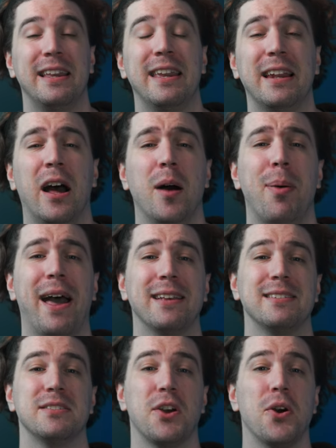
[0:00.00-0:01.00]
GitHub
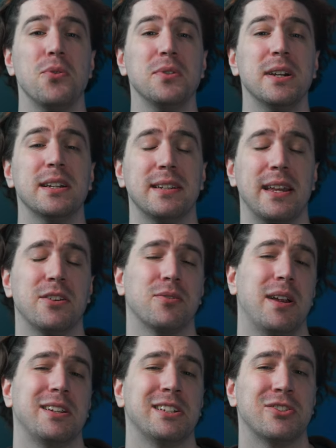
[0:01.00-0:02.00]
has its own container
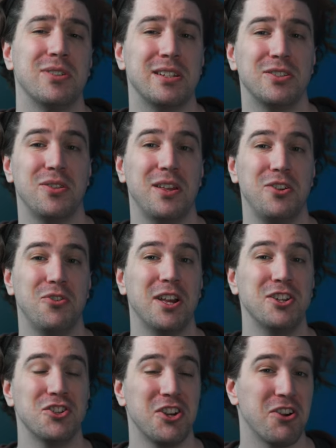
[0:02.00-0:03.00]
registry so that you
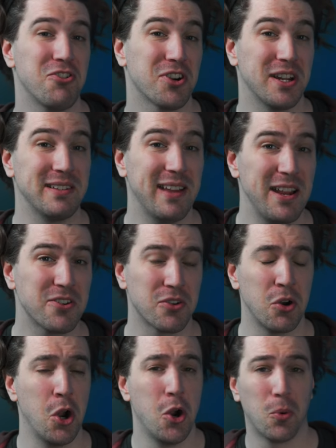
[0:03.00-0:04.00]
can share your
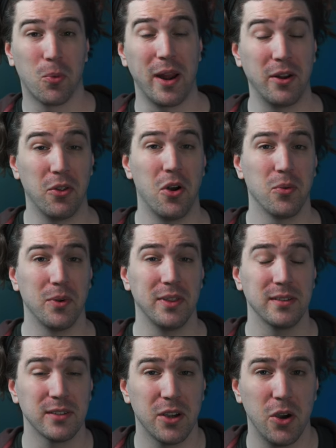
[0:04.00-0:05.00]
container right along with
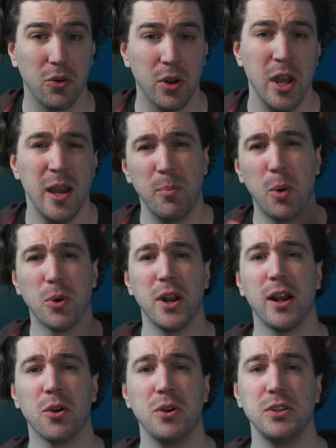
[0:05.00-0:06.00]
its code. But we're
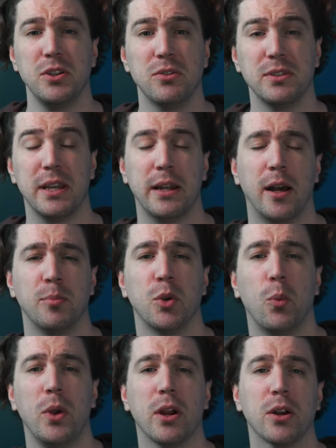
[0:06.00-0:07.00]
not going to use GitHub.
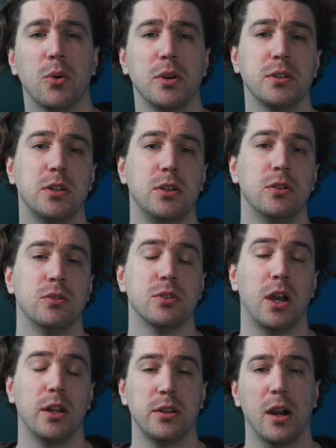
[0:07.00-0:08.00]
We are going to
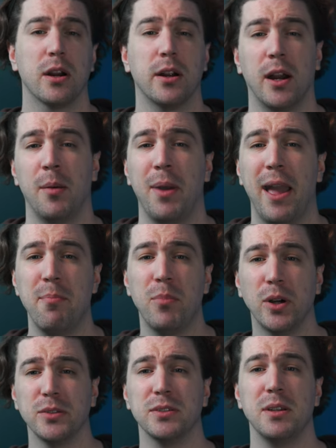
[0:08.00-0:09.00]
use Docker Hub and
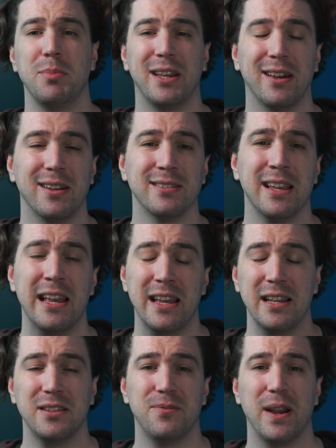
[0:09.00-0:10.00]
mostly because
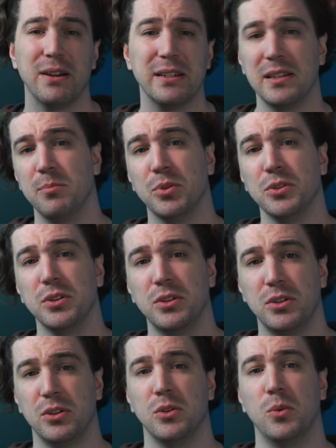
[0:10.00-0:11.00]
it's very simple to
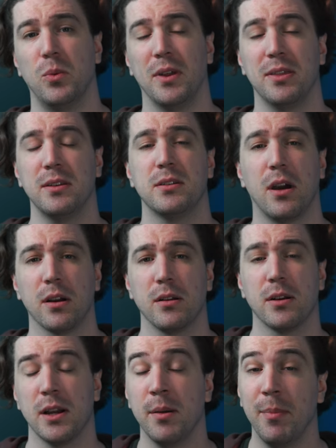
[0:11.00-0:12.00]
do with the
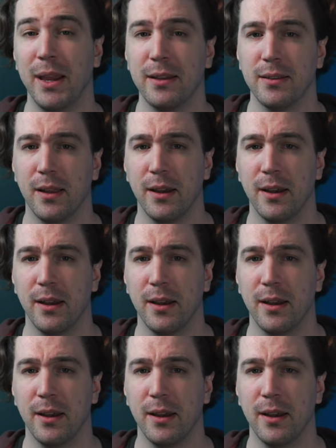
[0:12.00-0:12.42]
Docker command